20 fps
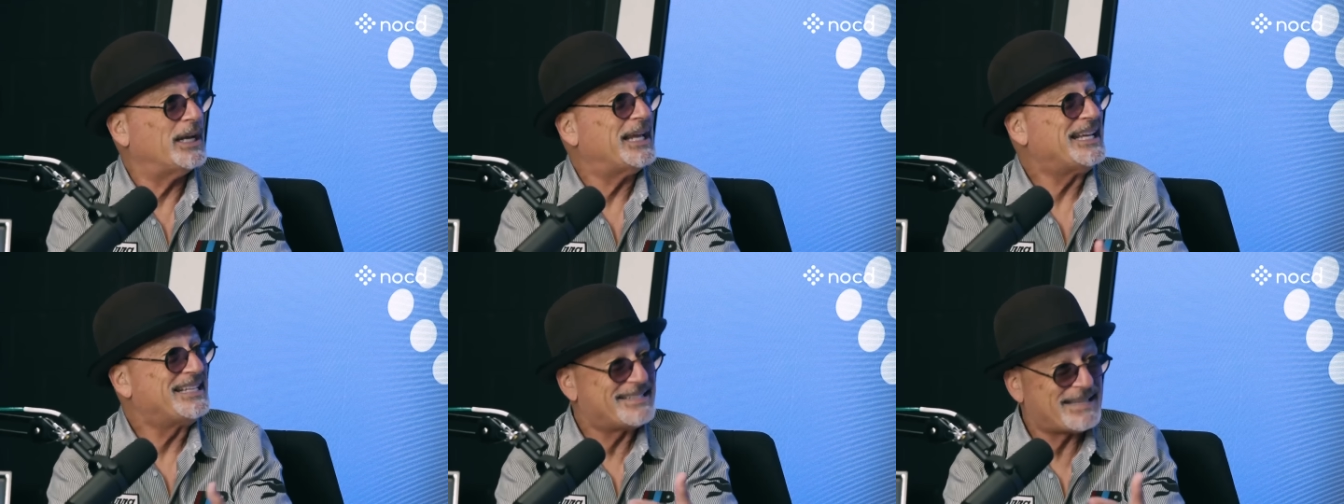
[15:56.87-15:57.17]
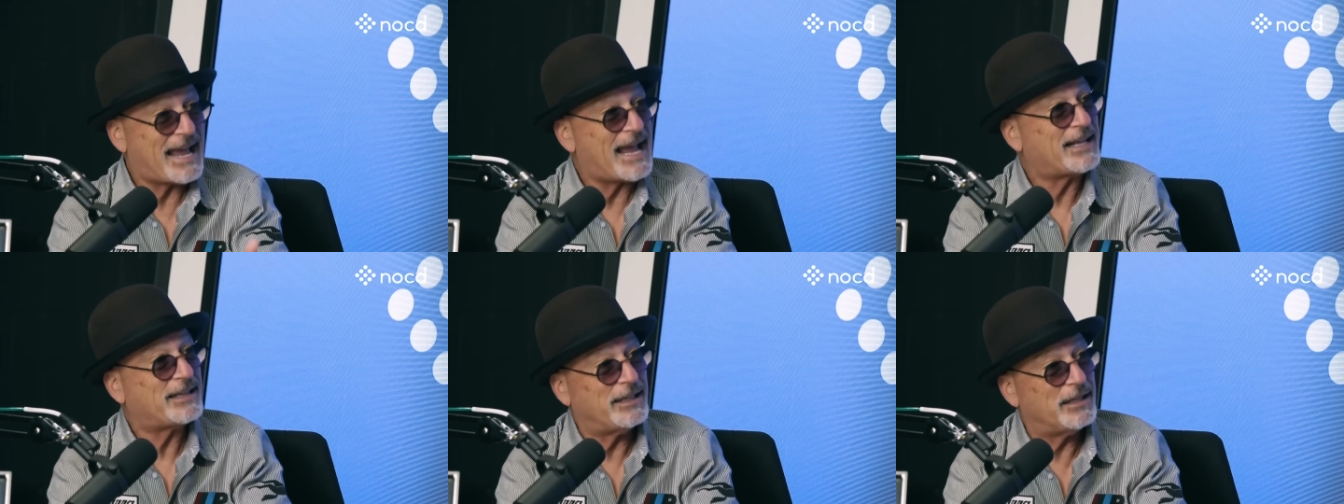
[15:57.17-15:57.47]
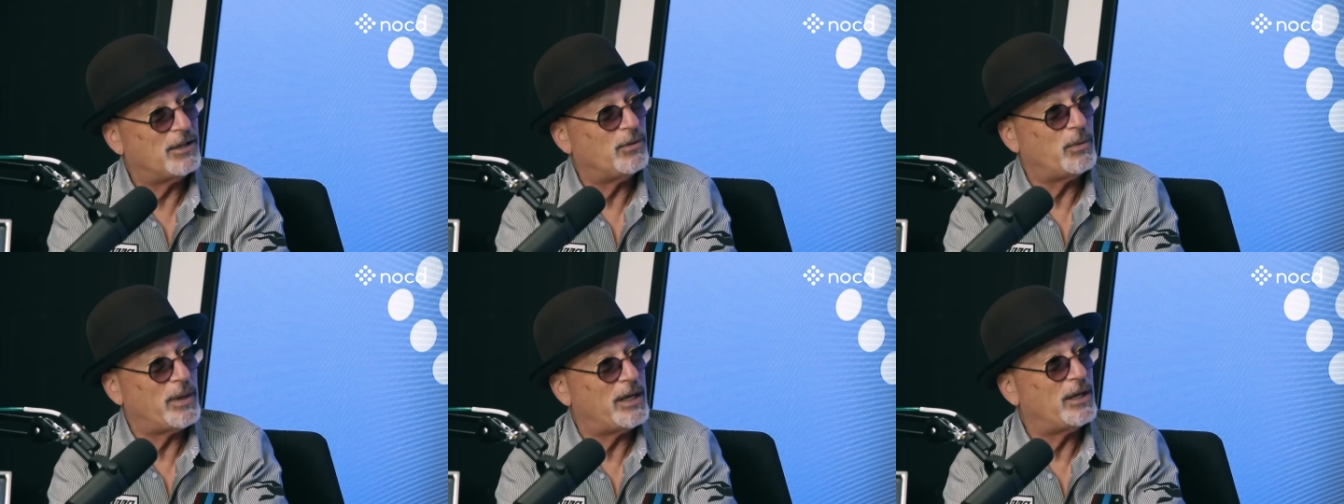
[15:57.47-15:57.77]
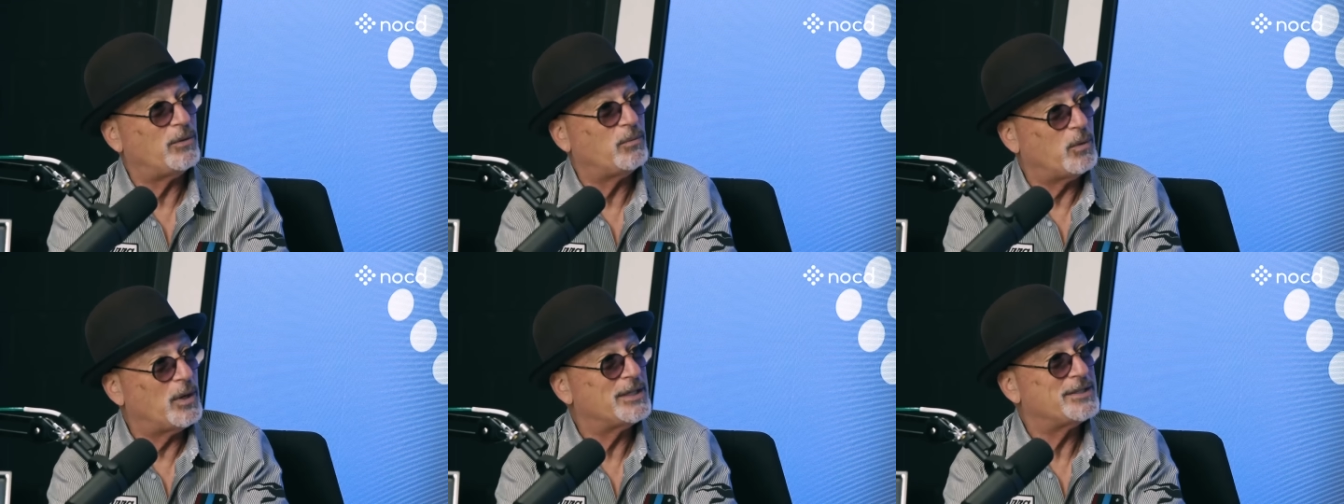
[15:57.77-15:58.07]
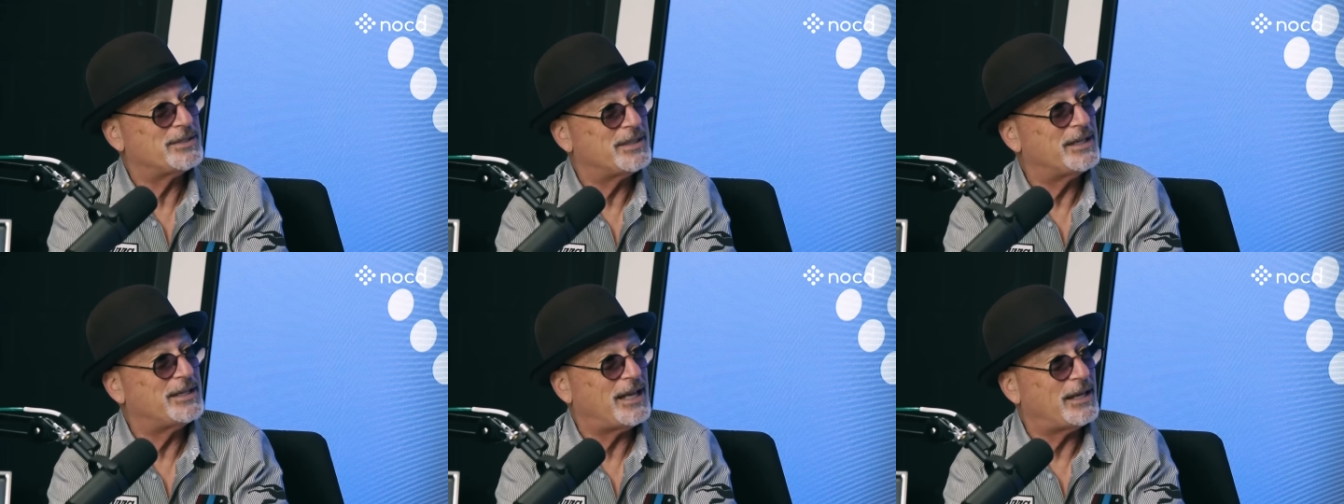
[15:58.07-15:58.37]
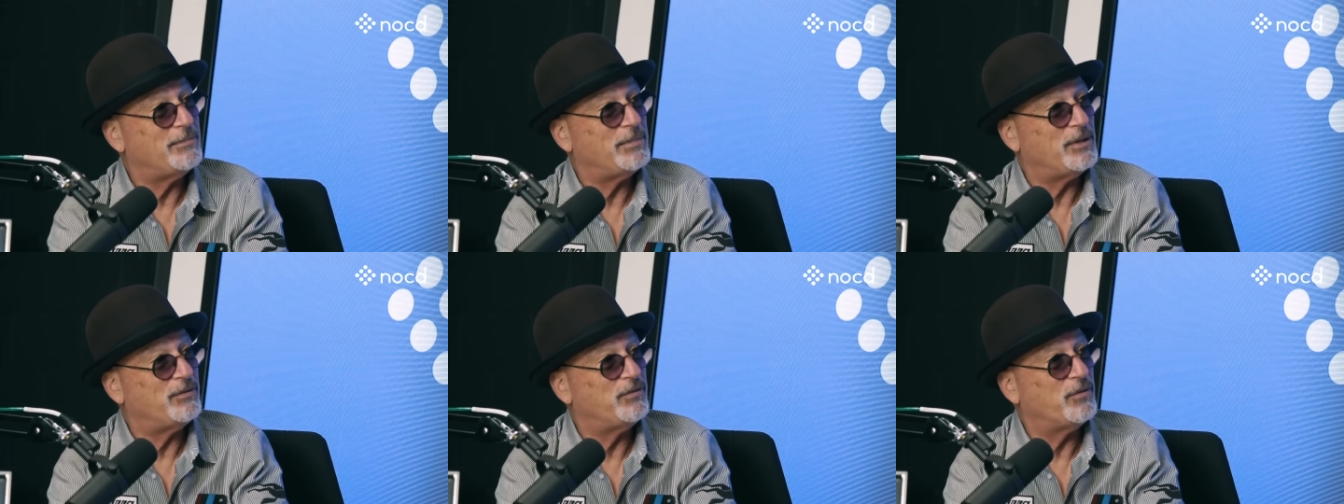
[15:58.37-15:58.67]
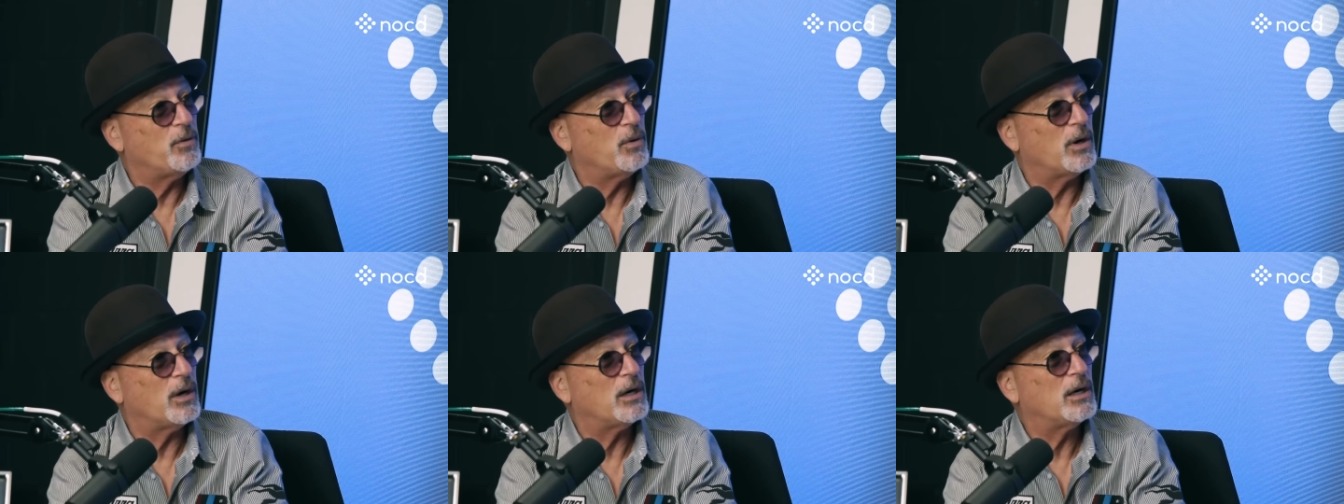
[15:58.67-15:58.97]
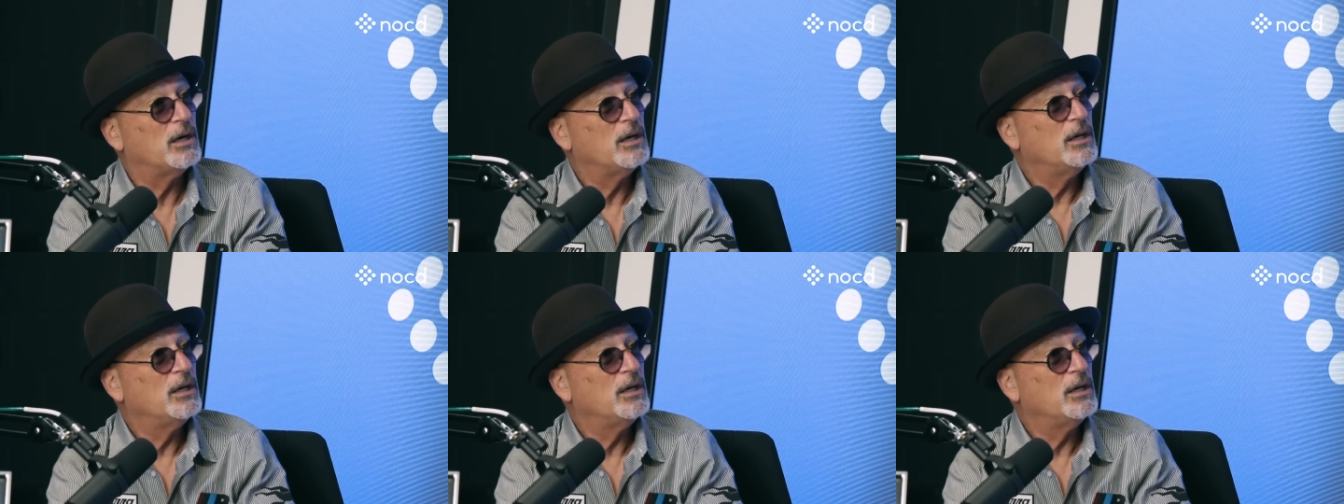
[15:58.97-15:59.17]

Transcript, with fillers: exactly the way it was the day before.